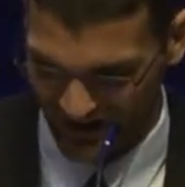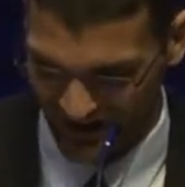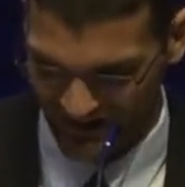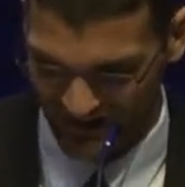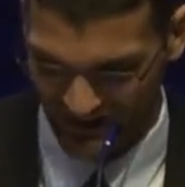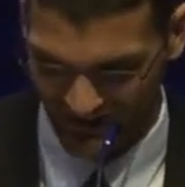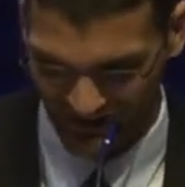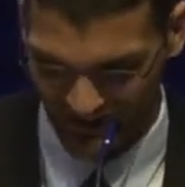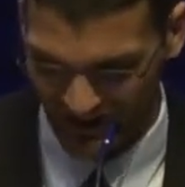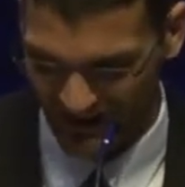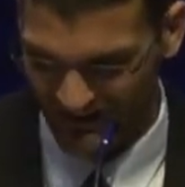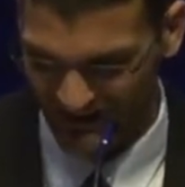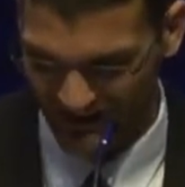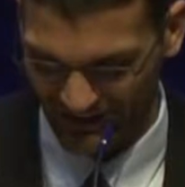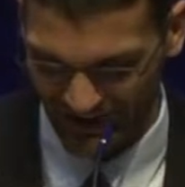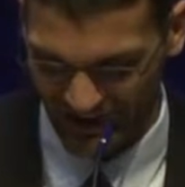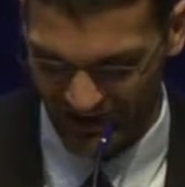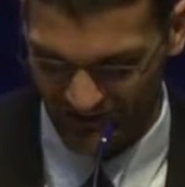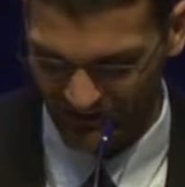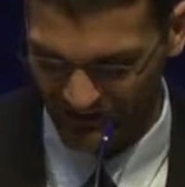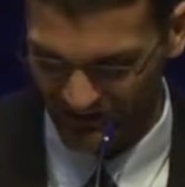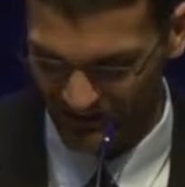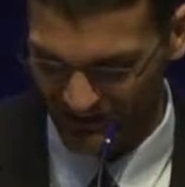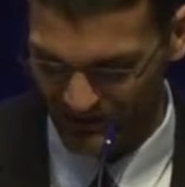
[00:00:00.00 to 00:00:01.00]
that the,
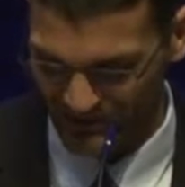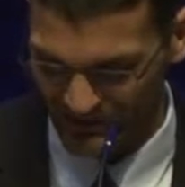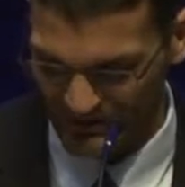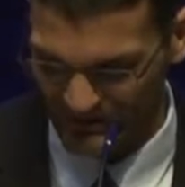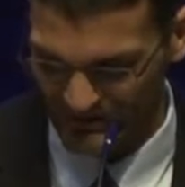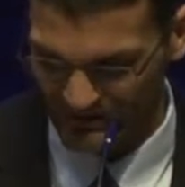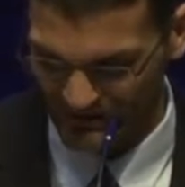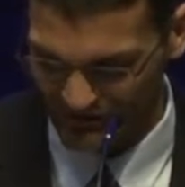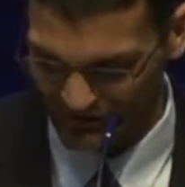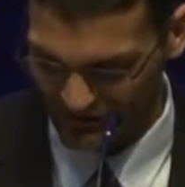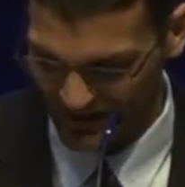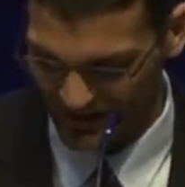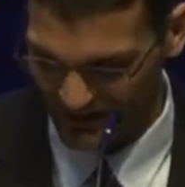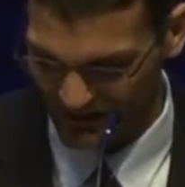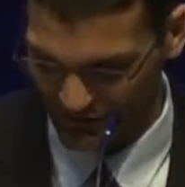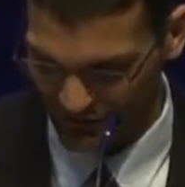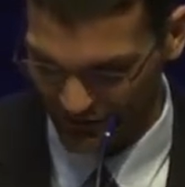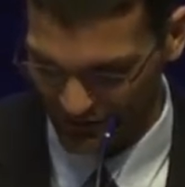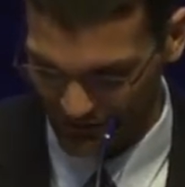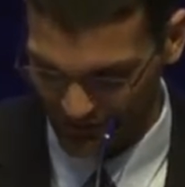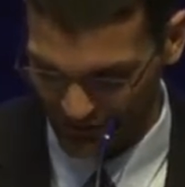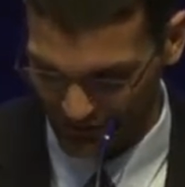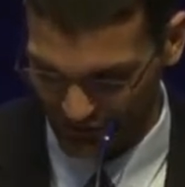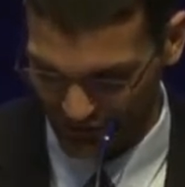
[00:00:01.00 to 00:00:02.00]
life, the species have changed over
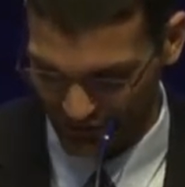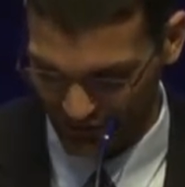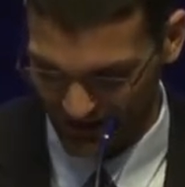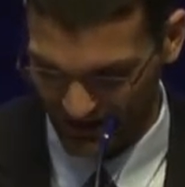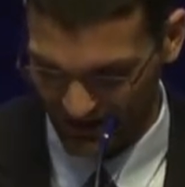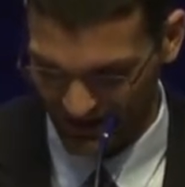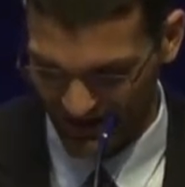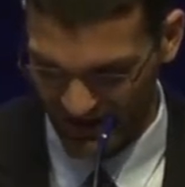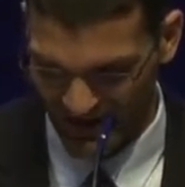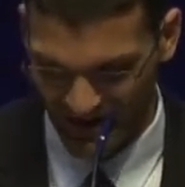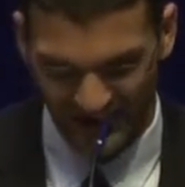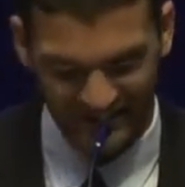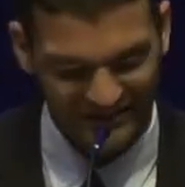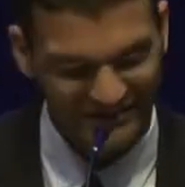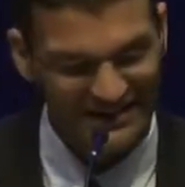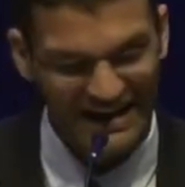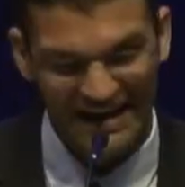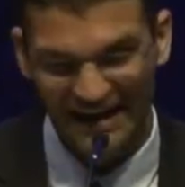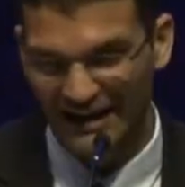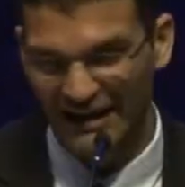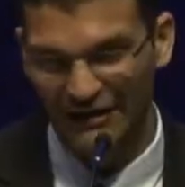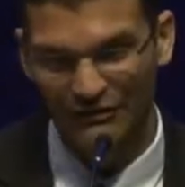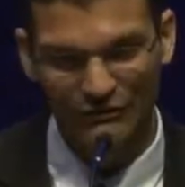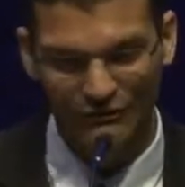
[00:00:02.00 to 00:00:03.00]
its history. That's
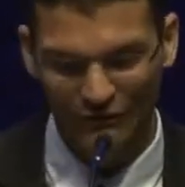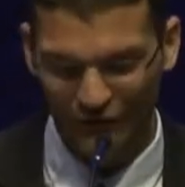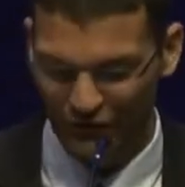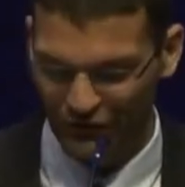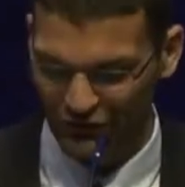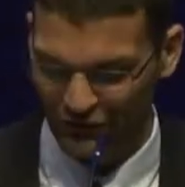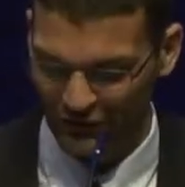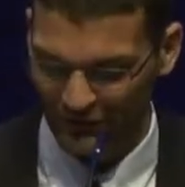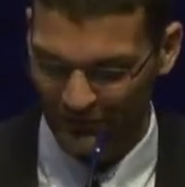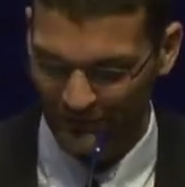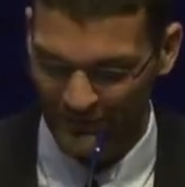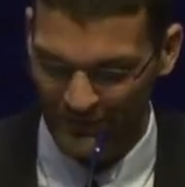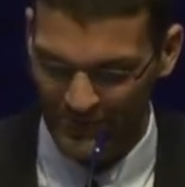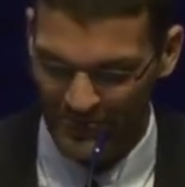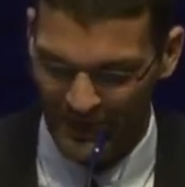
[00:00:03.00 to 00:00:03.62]
not controversial.